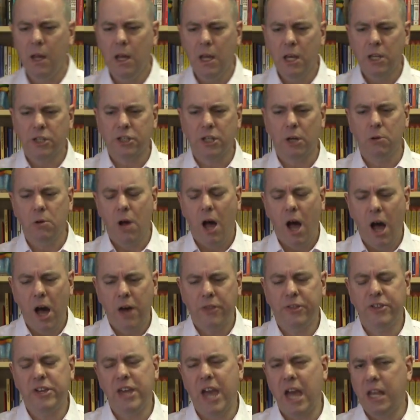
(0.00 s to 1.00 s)
So
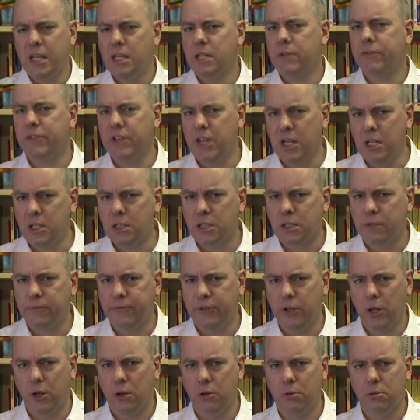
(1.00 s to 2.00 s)
at the end of the
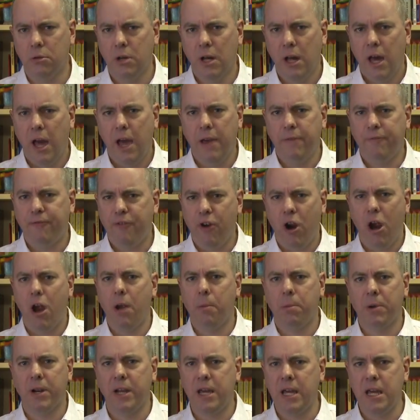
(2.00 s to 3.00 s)
interview,
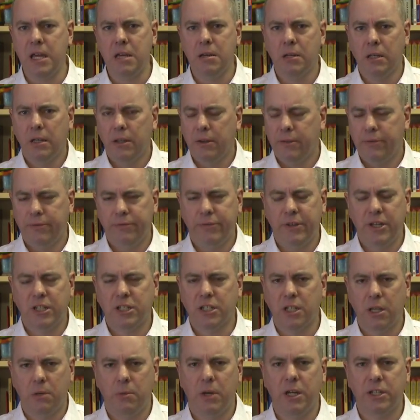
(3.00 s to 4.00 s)
invariably there's
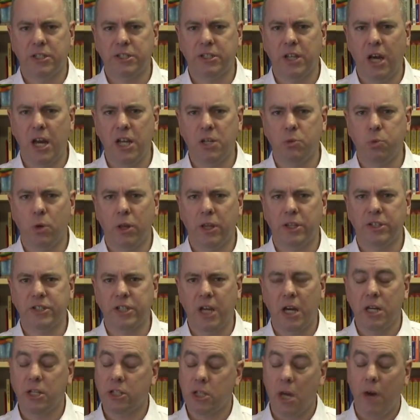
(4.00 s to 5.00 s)
going to be a stage where they
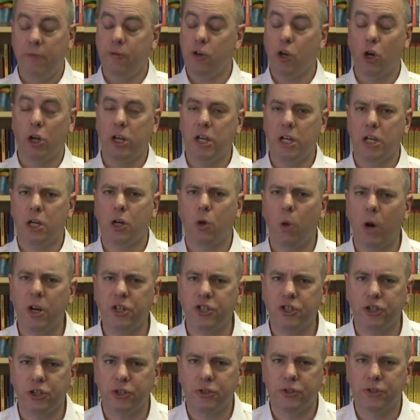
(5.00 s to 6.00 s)
say, "So have you got any
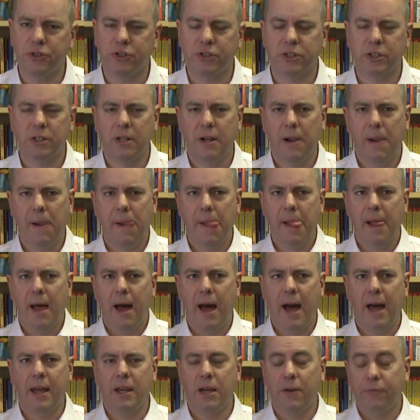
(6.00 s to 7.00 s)
questions?"
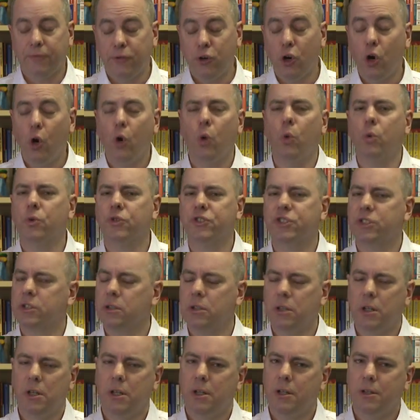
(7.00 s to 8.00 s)
And of course,
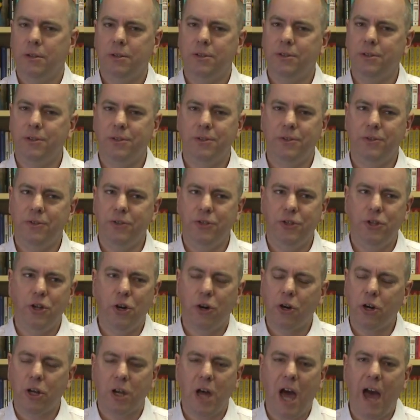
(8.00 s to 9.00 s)

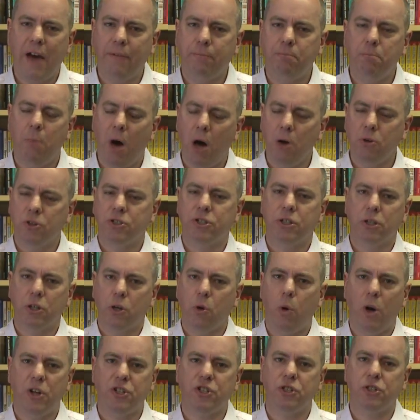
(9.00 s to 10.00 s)
you're going to have most of the
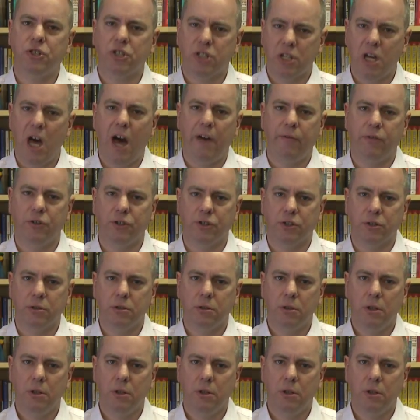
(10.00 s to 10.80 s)
questions covered.